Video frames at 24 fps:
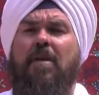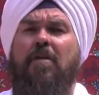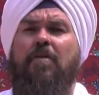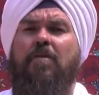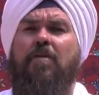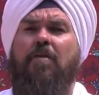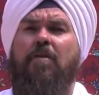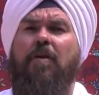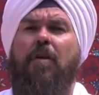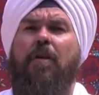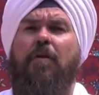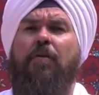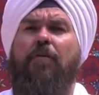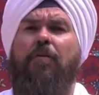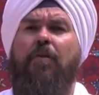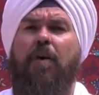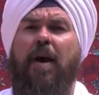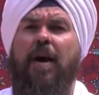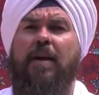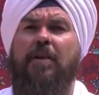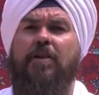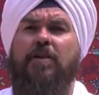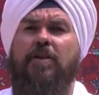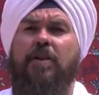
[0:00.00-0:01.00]
So your
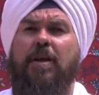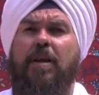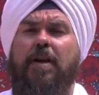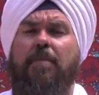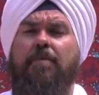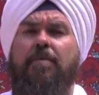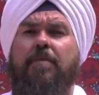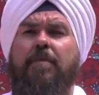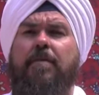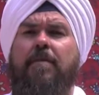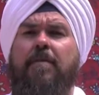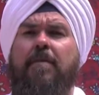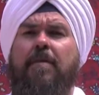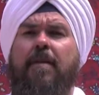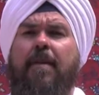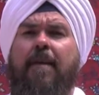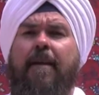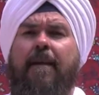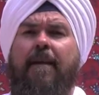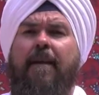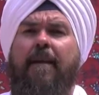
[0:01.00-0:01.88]
friendships,